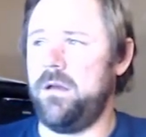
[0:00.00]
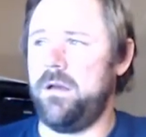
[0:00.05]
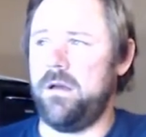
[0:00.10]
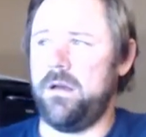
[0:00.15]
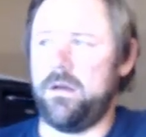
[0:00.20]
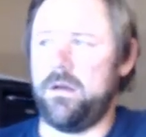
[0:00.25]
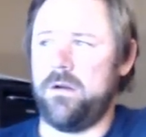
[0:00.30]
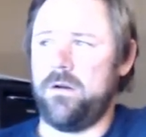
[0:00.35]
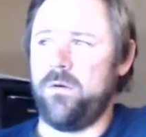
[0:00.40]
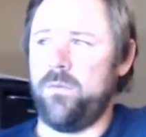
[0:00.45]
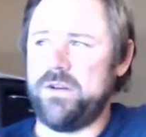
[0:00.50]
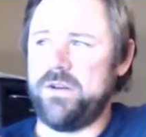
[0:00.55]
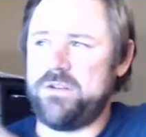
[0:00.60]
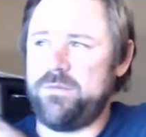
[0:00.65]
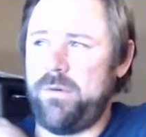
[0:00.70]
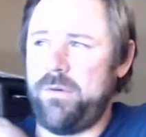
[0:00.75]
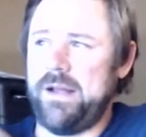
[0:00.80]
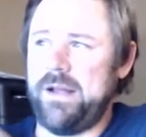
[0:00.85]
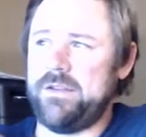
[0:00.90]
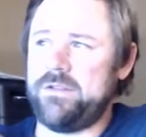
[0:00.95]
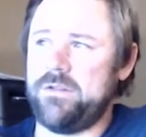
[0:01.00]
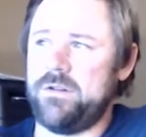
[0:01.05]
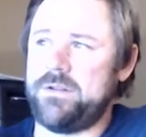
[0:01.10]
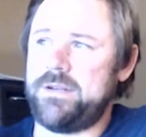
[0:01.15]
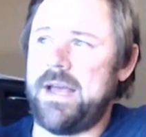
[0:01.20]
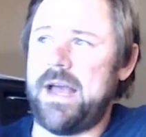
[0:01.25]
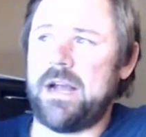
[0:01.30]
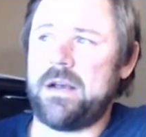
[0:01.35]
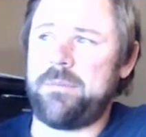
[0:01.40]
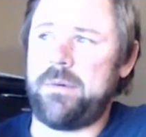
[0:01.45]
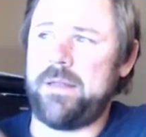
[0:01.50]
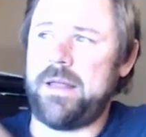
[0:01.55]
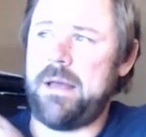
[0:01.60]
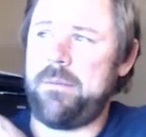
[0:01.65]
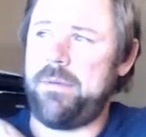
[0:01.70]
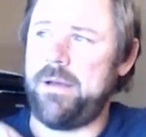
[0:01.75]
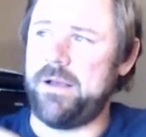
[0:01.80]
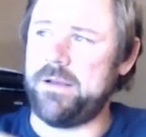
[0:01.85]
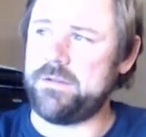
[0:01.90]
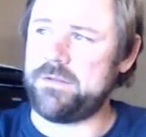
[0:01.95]
uh, or which plants are attacked by
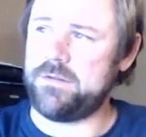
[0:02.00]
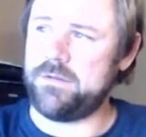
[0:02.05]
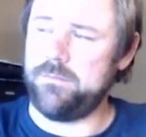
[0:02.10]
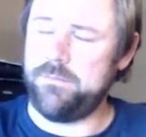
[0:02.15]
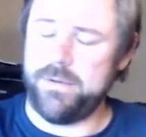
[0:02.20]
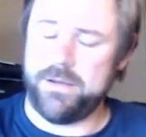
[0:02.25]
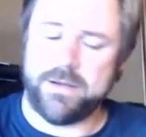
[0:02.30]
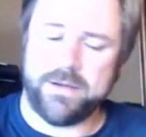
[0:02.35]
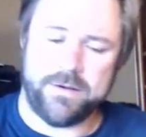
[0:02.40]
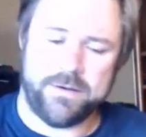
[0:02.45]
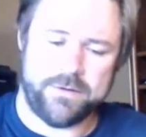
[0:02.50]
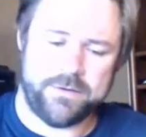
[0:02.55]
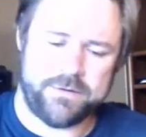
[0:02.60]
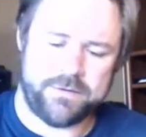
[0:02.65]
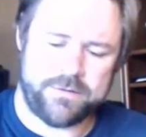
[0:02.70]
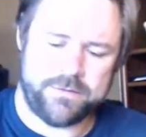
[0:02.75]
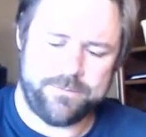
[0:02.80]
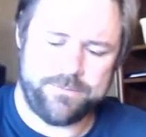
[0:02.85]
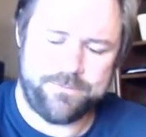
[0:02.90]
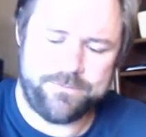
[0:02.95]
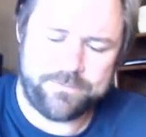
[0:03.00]
that pest because